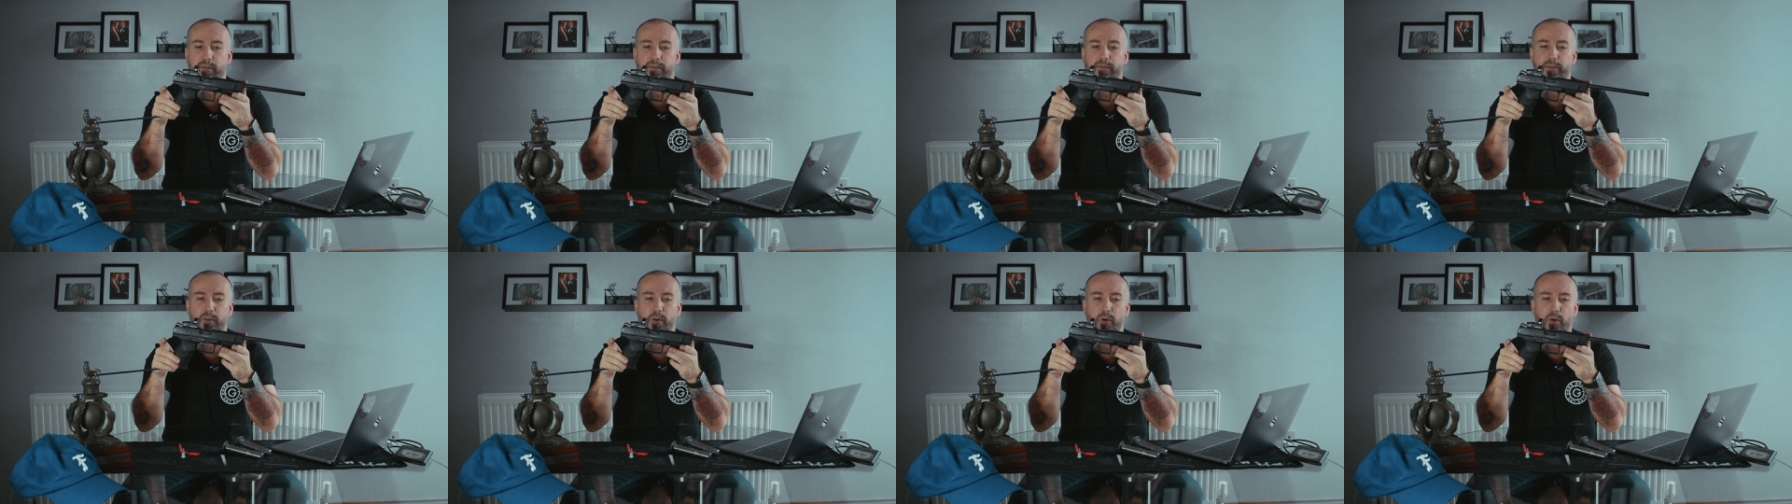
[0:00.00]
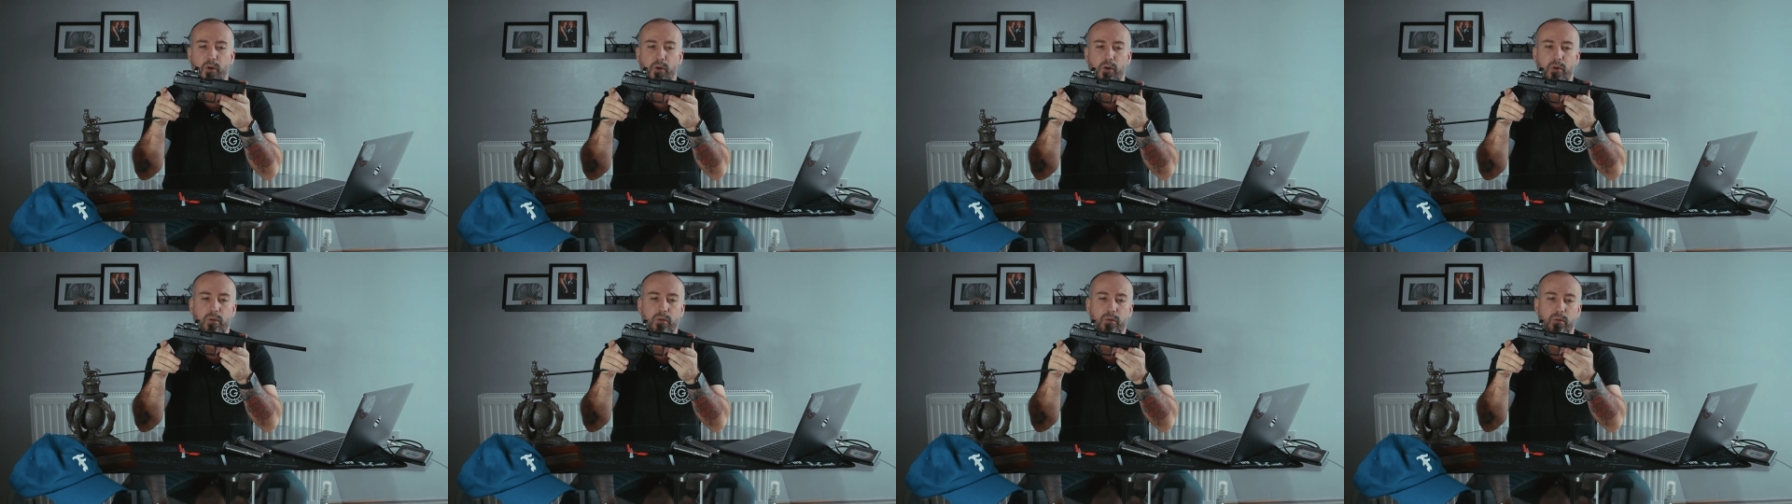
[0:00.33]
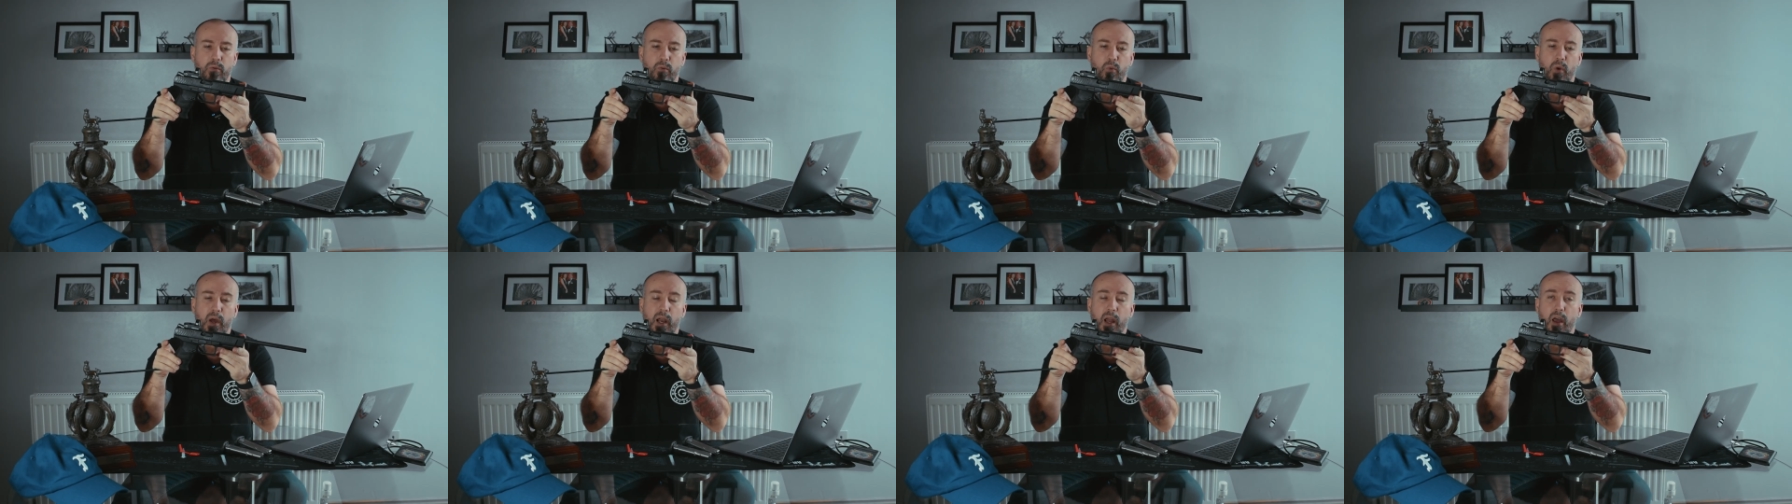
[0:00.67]
for
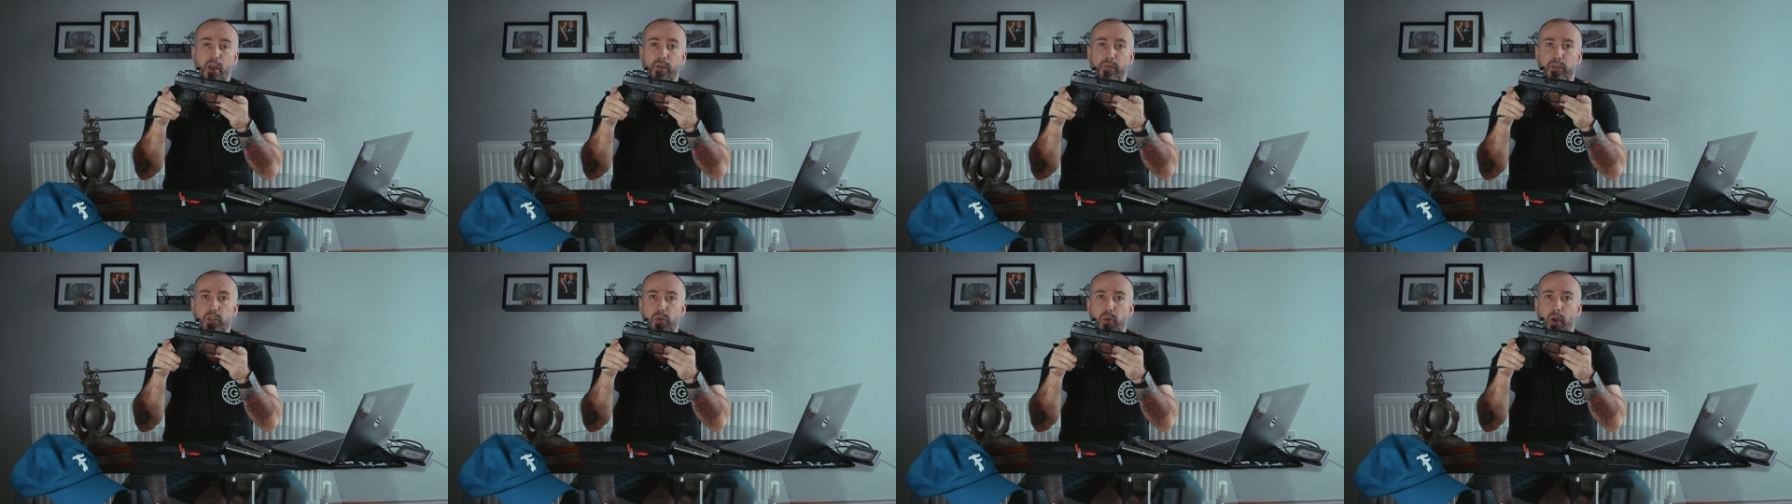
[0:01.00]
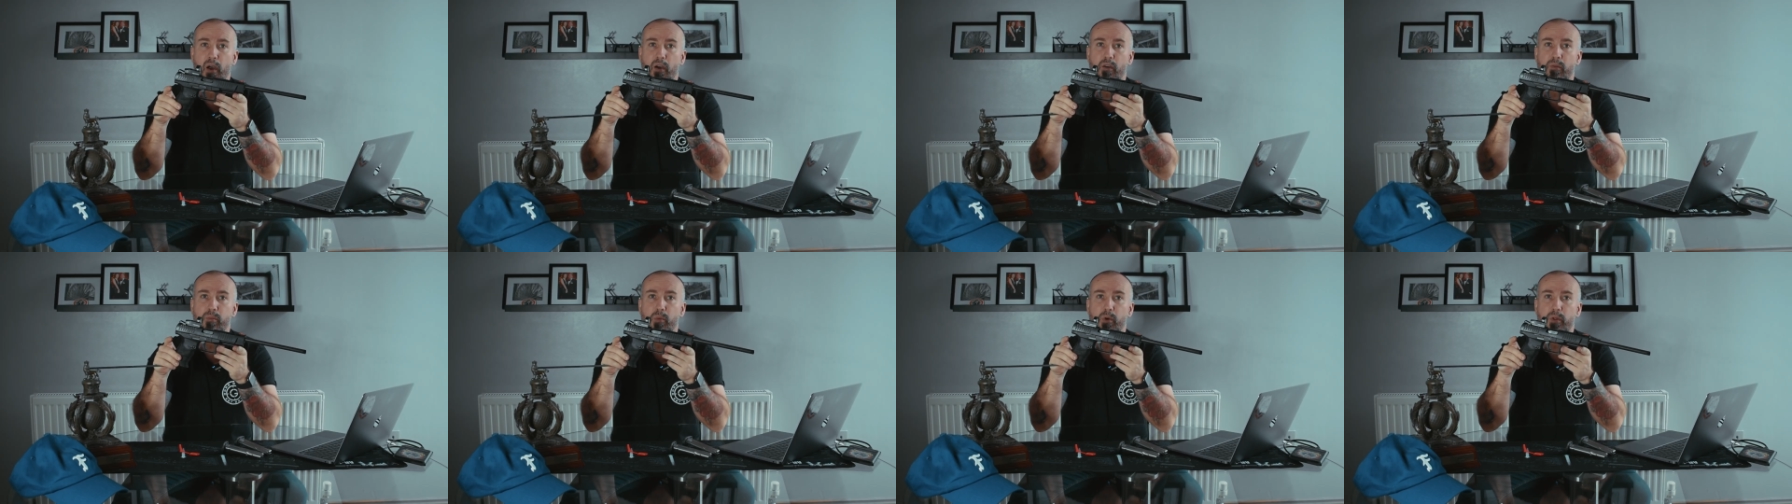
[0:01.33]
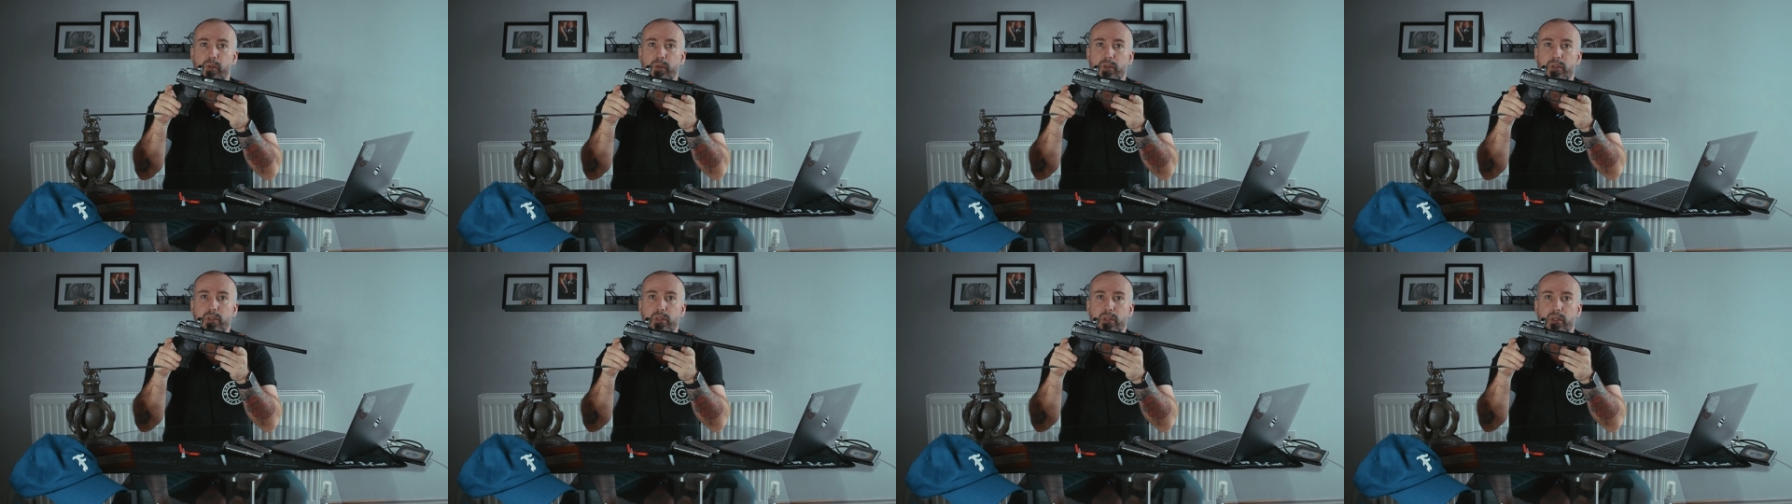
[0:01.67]
well over 12
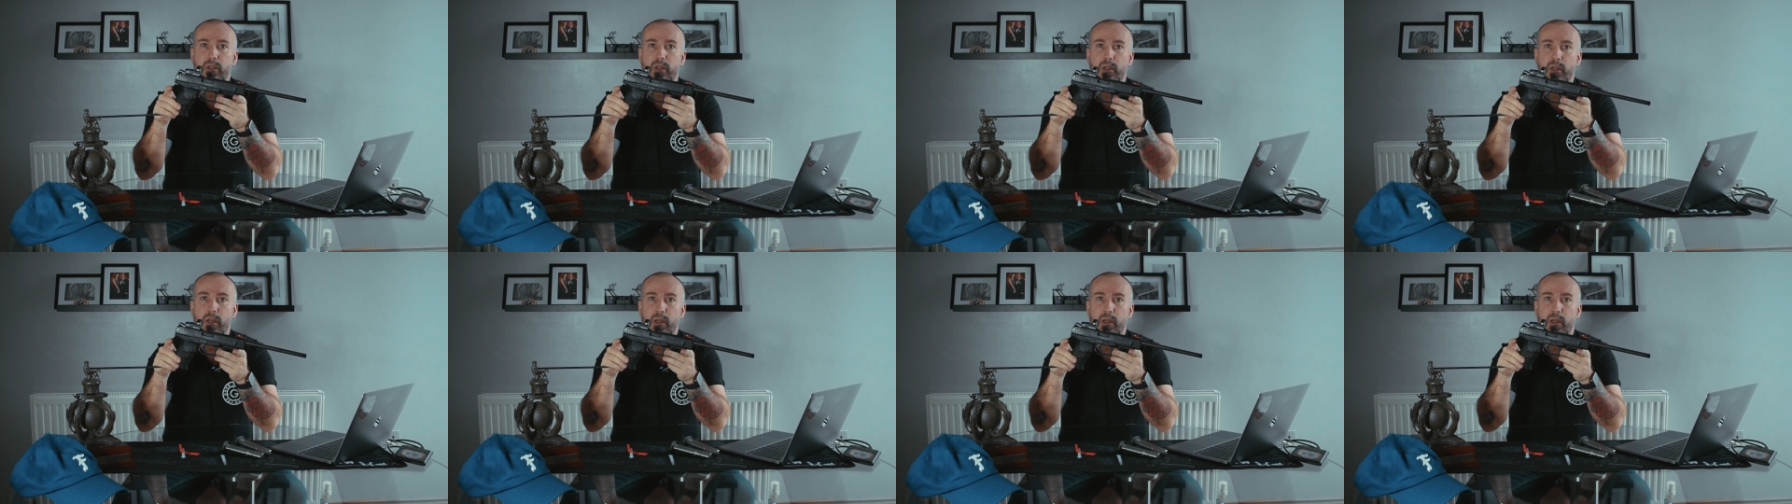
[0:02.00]
months